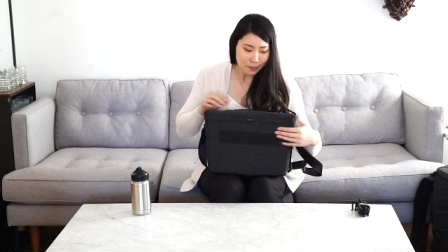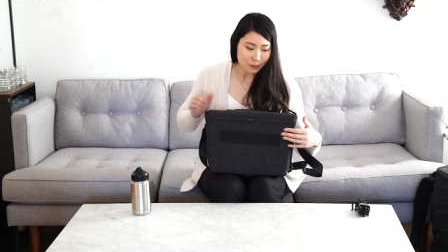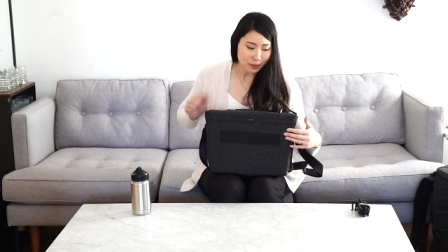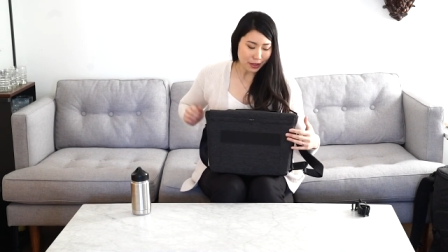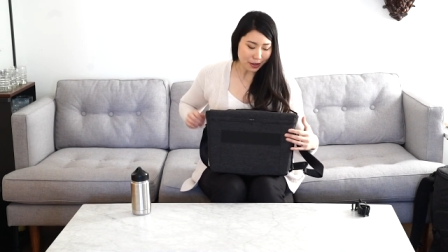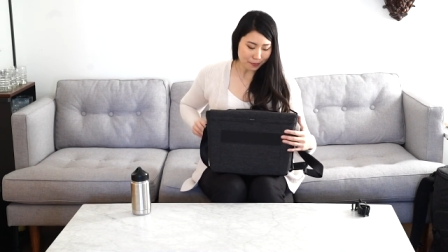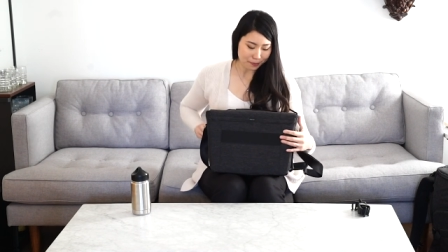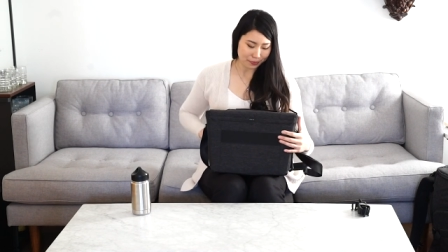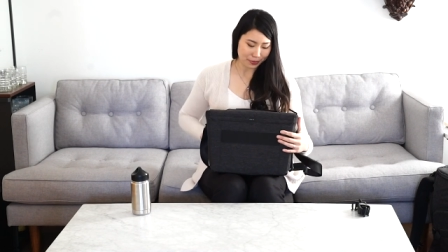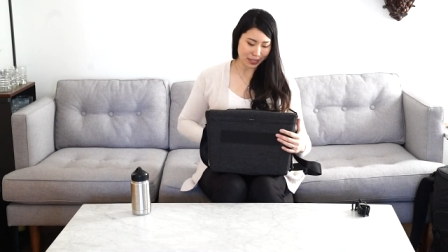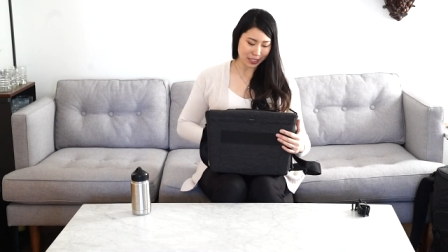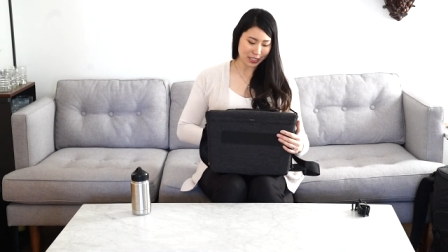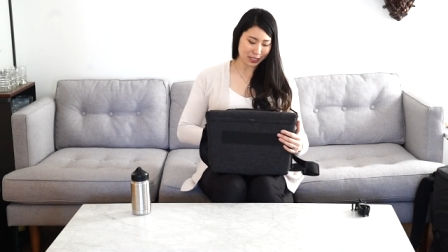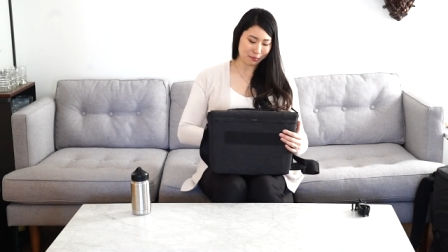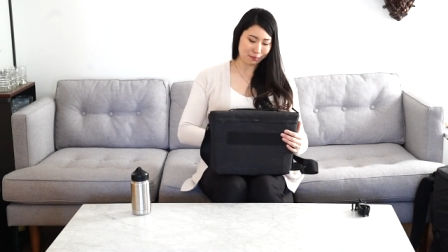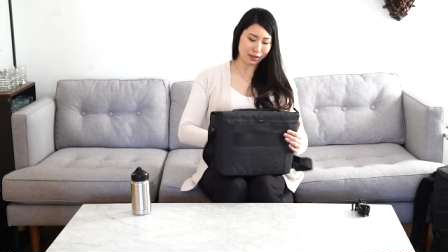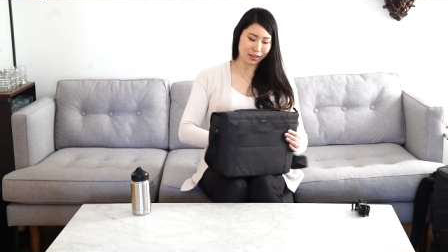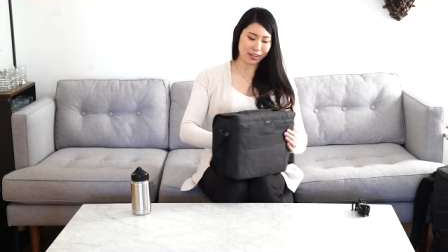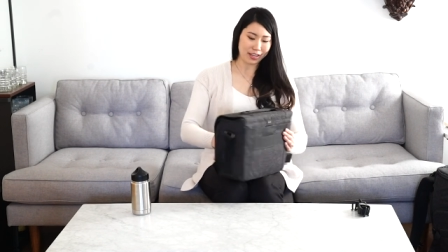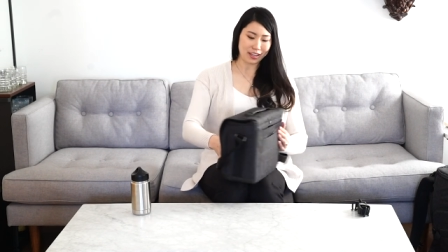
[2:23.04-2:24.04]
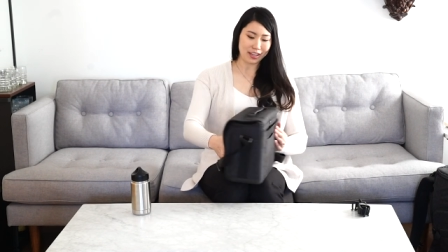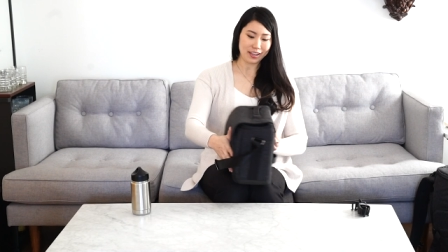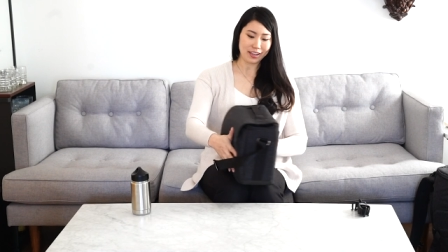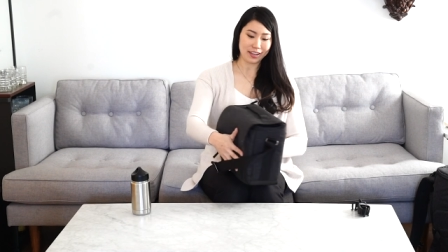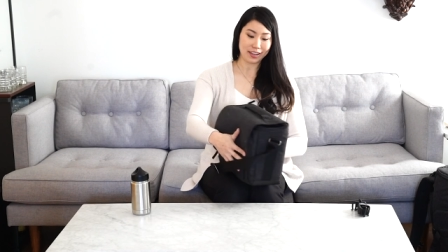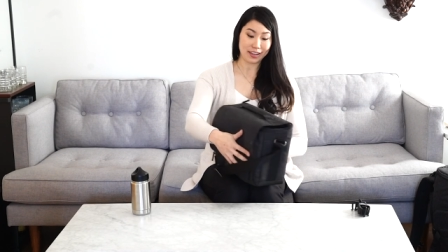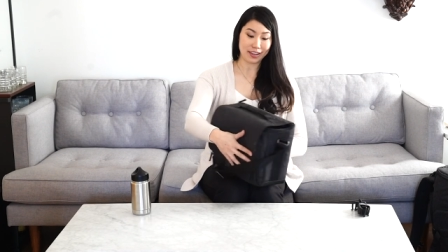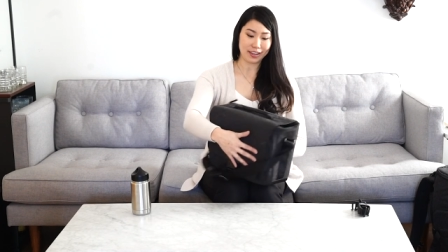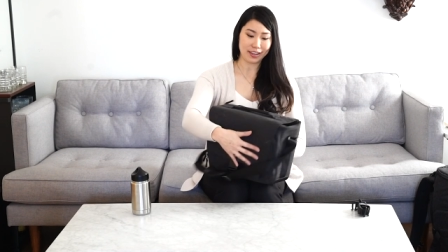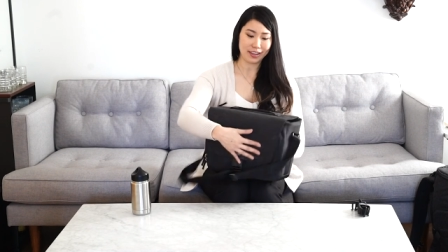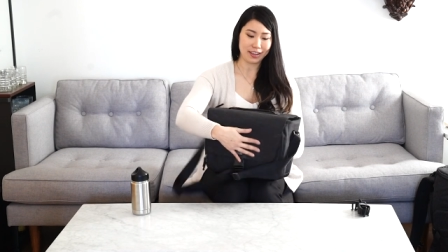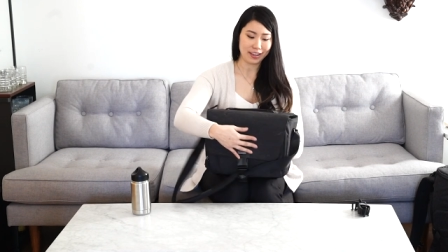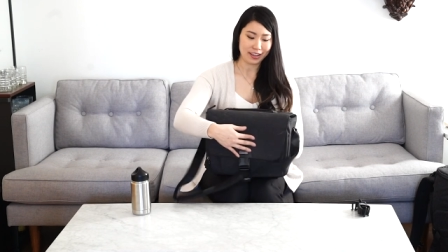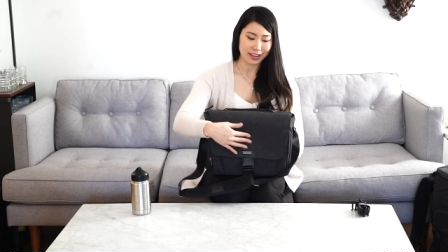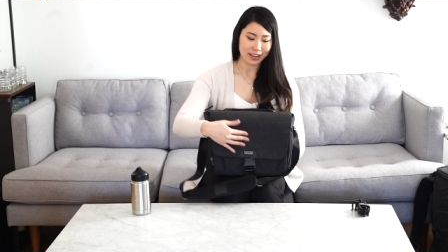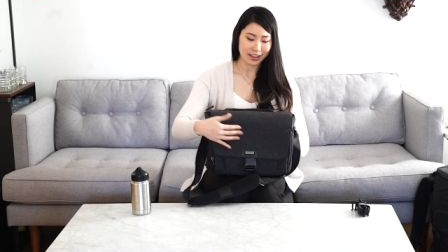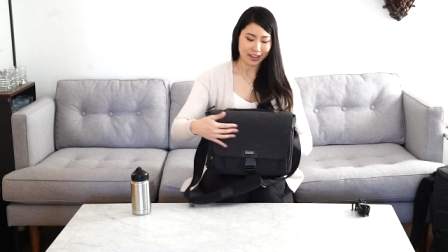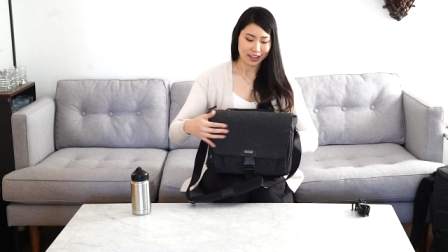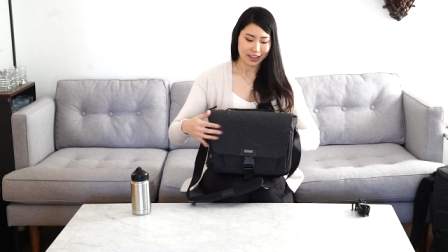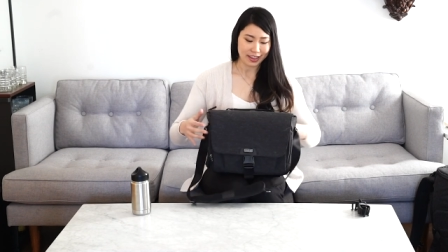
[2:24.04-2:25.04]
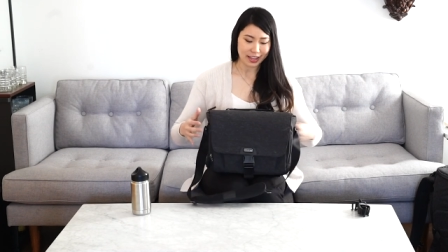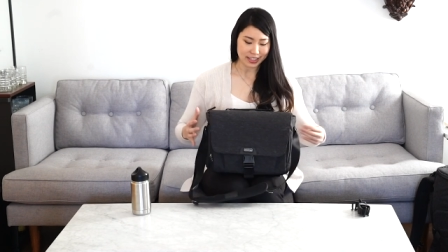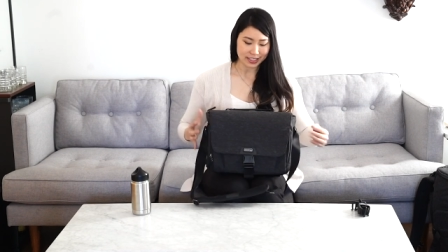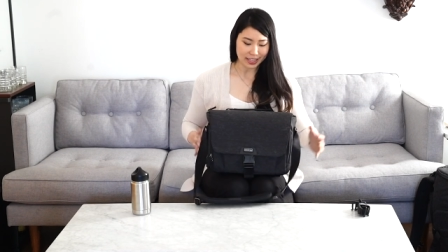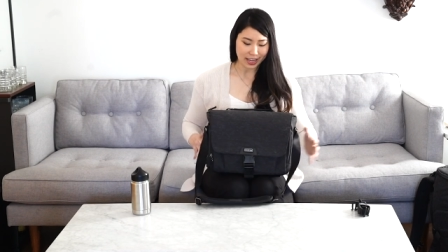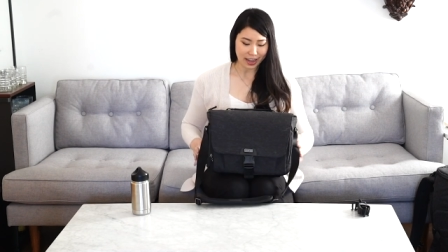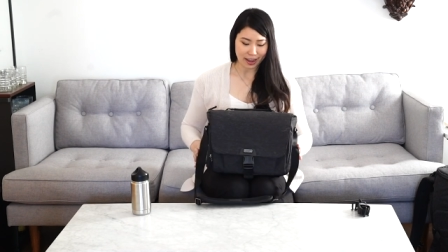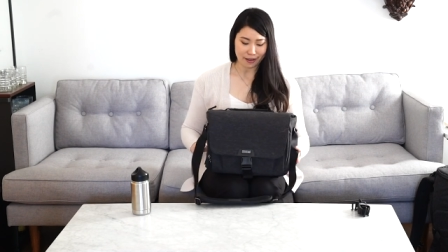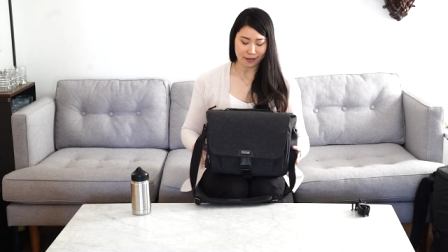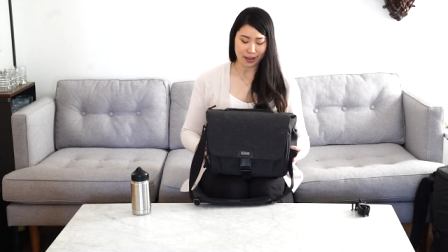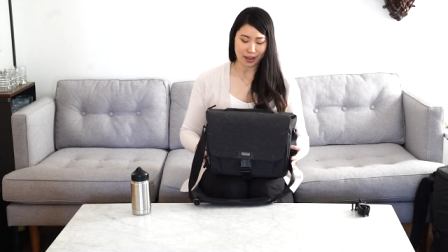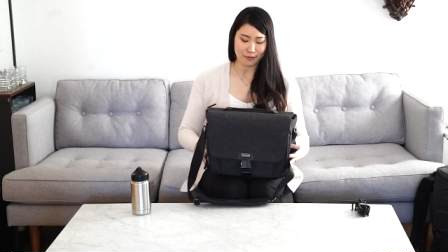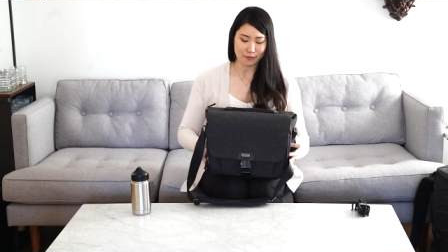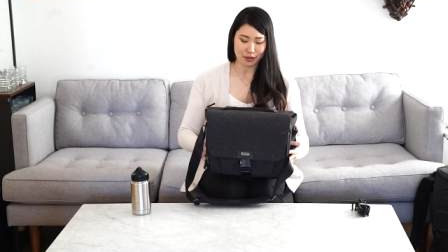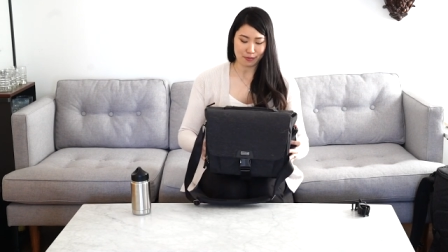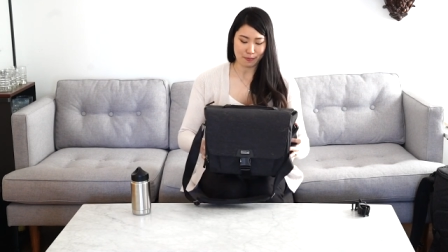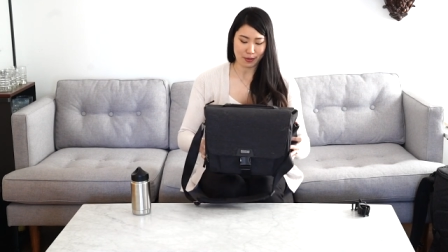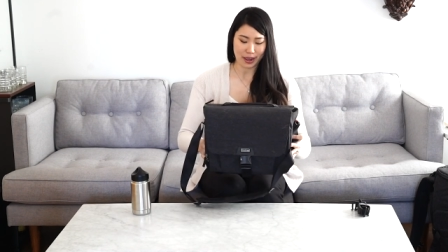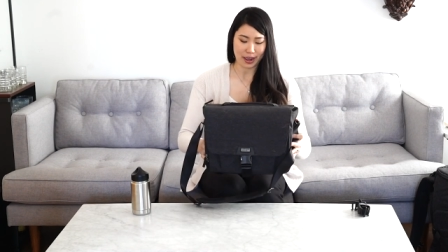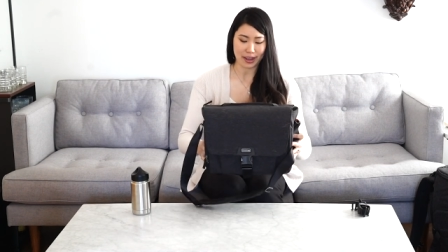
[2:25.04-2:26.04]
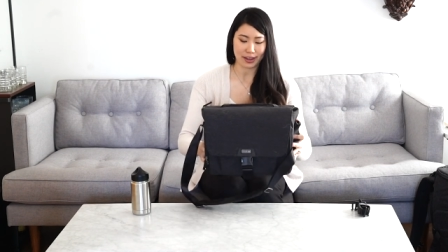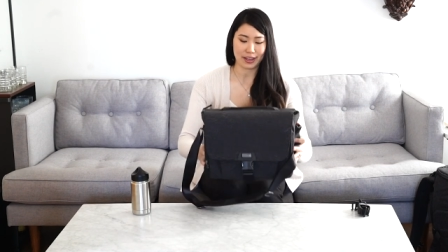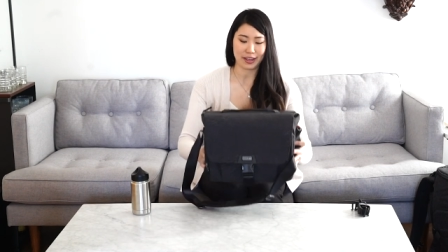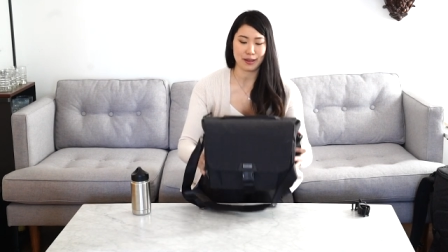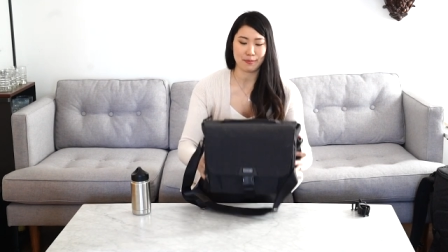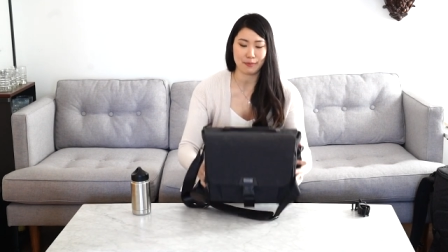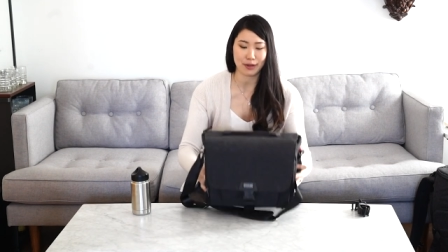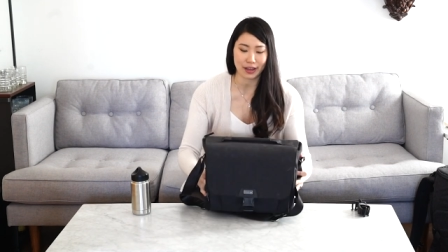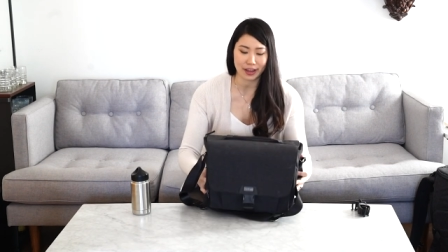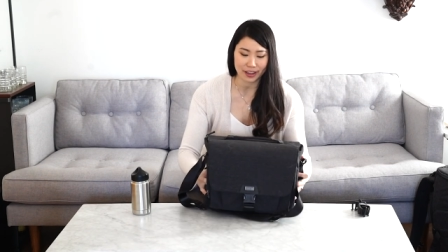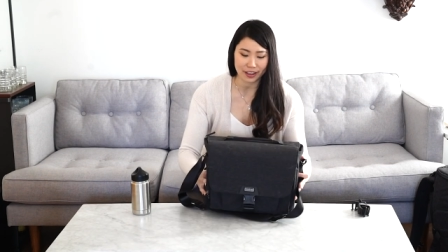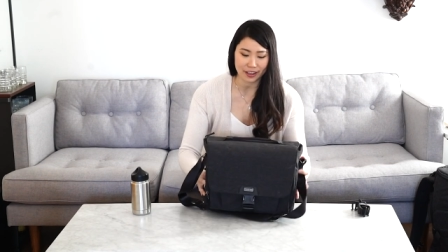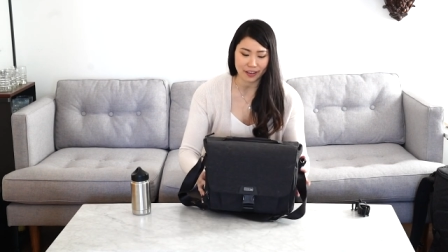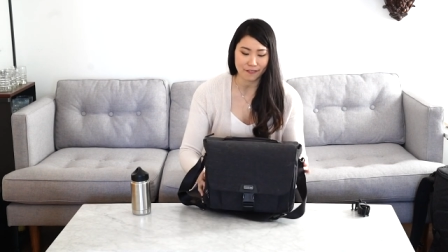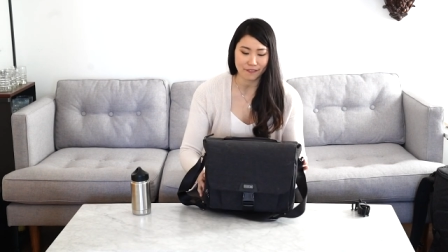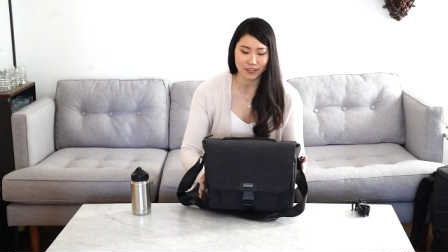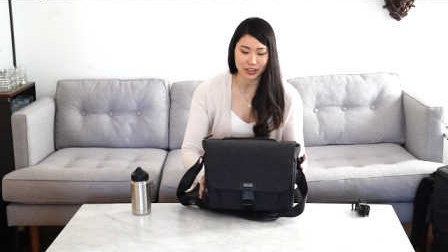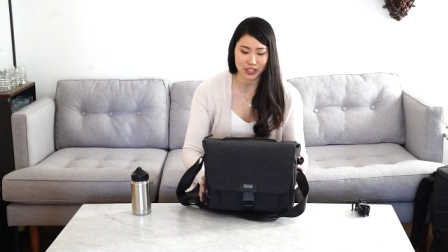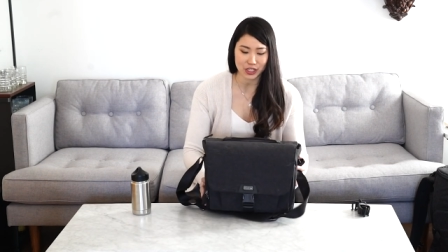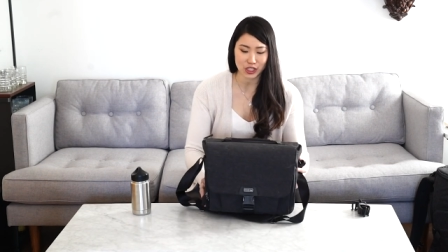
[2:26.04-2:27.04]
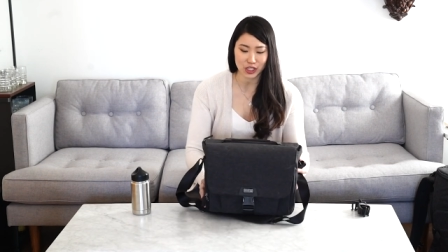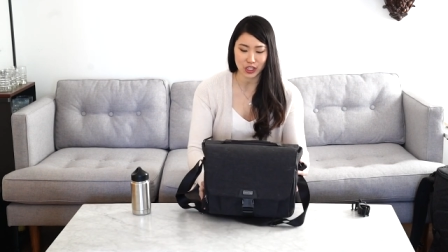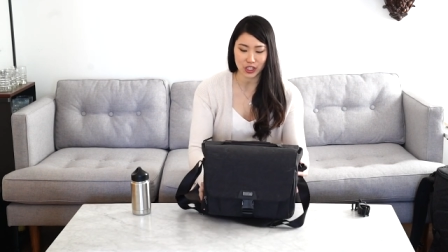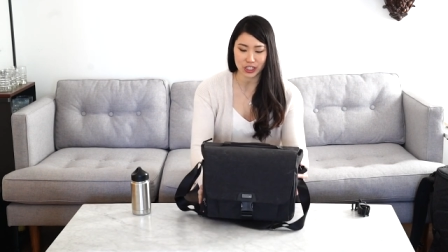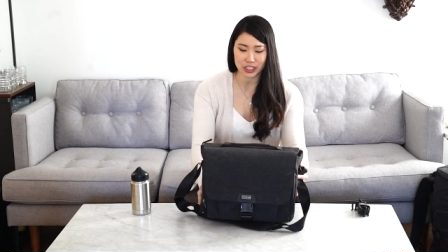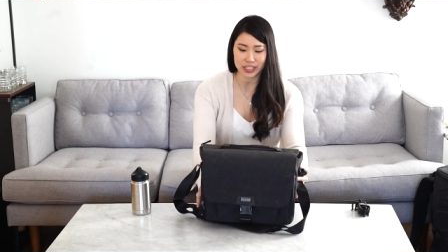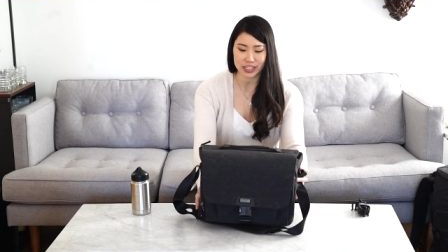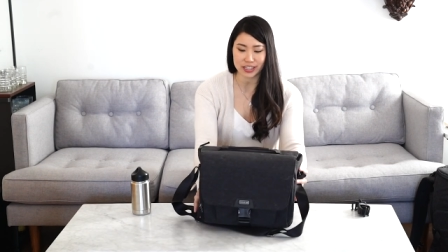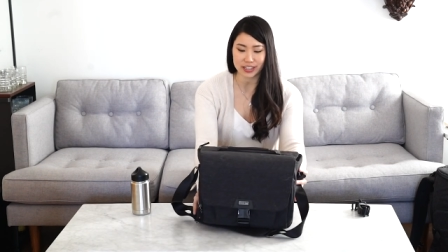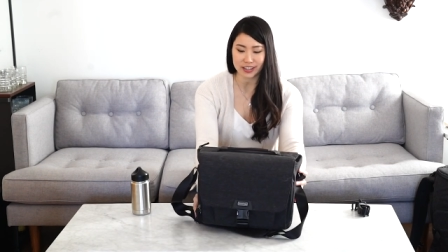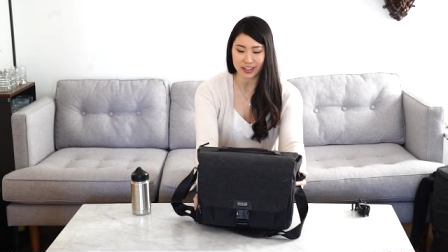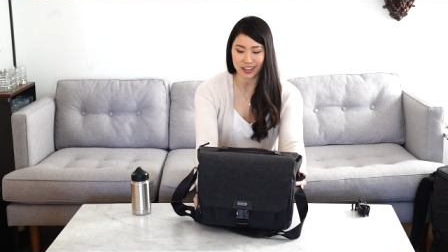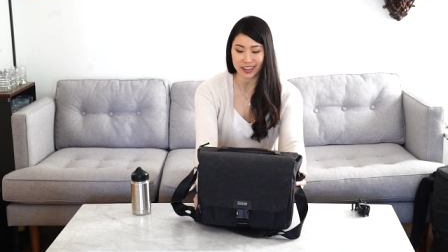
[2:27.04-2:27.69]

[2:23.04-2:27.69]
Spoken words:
But yeah, that's how I would pack my Vision 13.